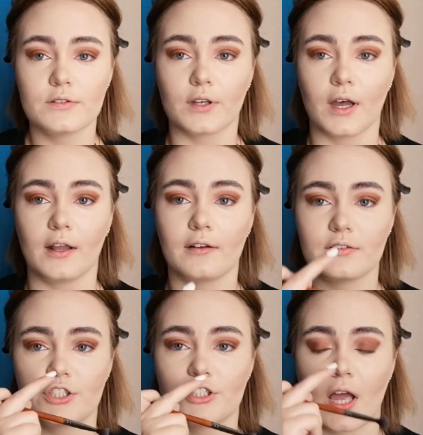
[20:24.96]
to kind
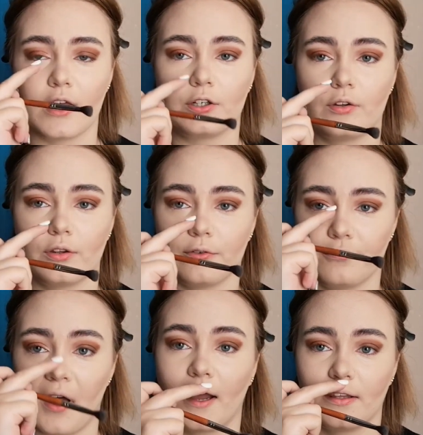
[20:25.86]
of shadow the
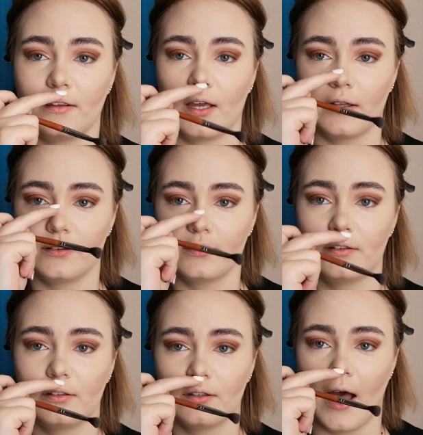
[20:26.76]
fact that
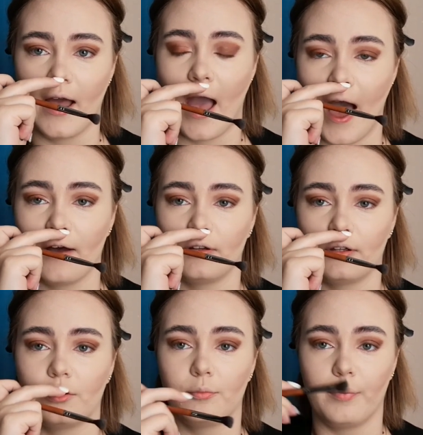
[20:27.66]
I have a
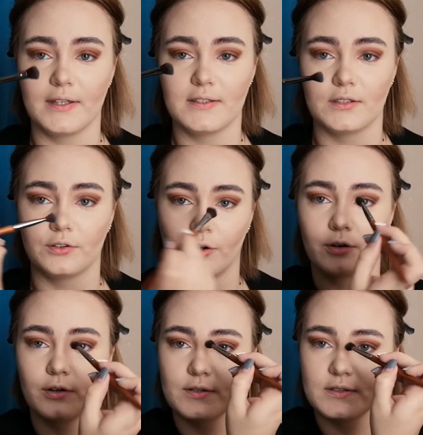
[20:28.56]
little button
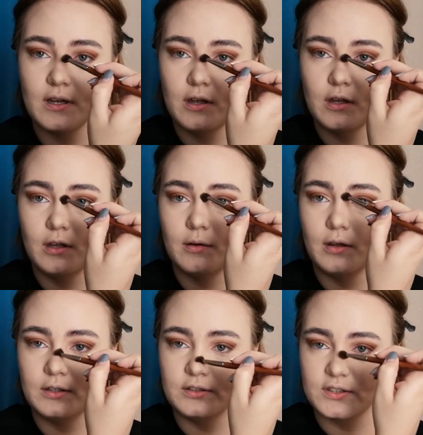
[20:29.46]
nose,
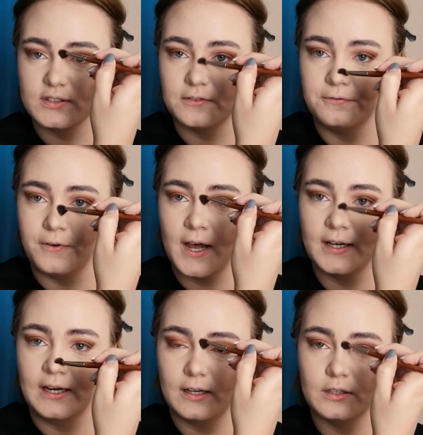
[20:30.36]
and just
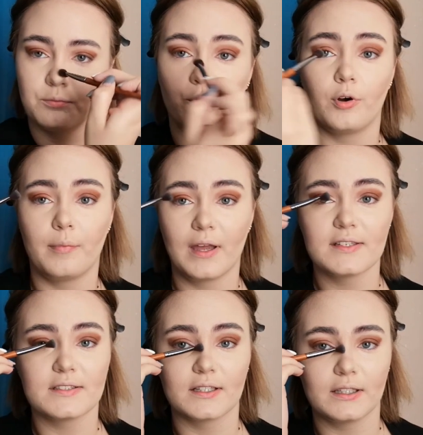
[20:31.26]
defining it more,
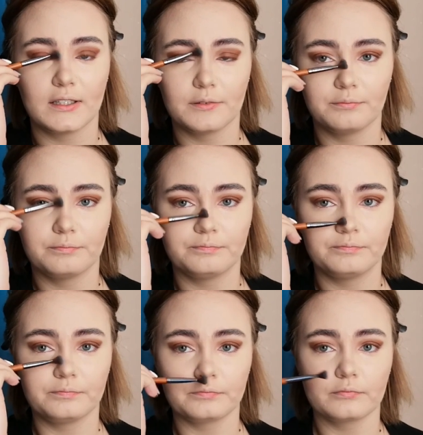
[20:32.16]
basically.
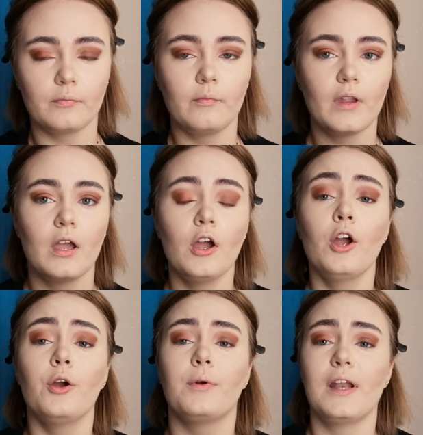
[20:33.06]

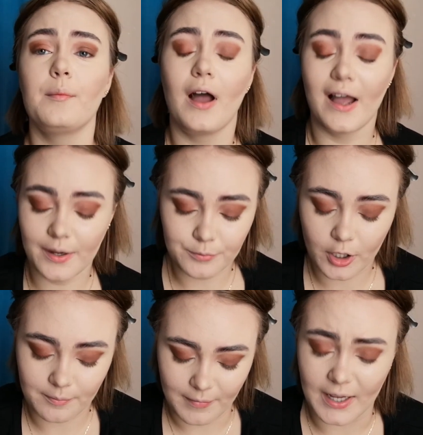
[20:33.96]
Remember, I am
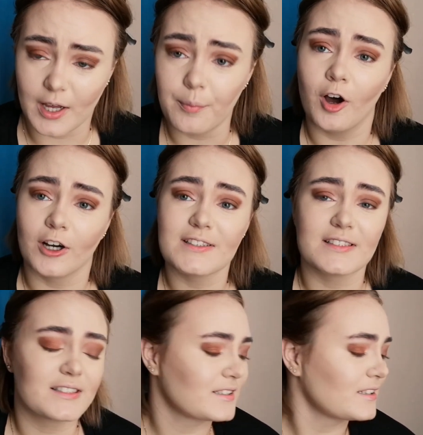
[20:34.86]
not a makeup
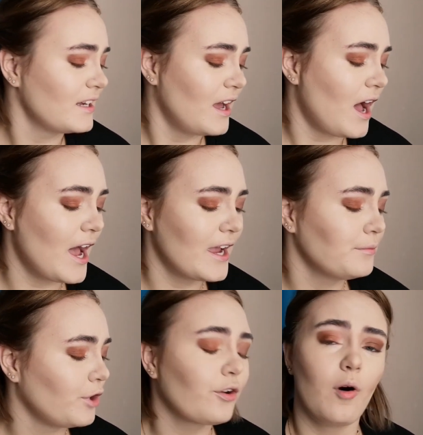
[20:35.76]
artist. I
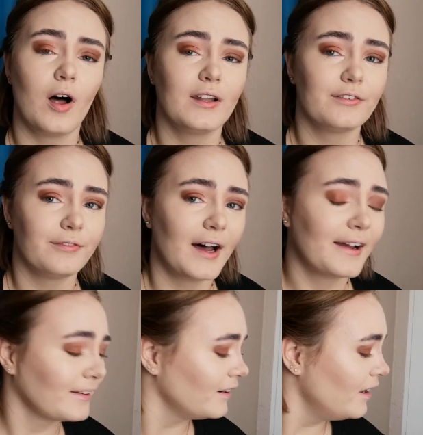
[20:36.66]
am not
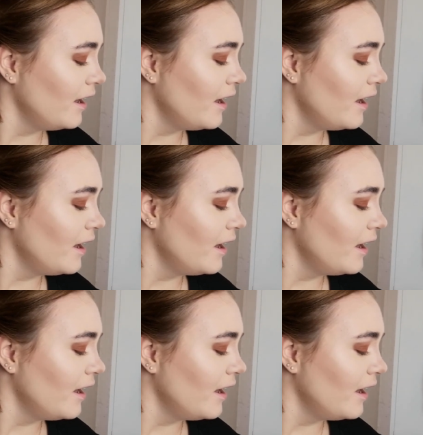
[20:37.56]
qualified.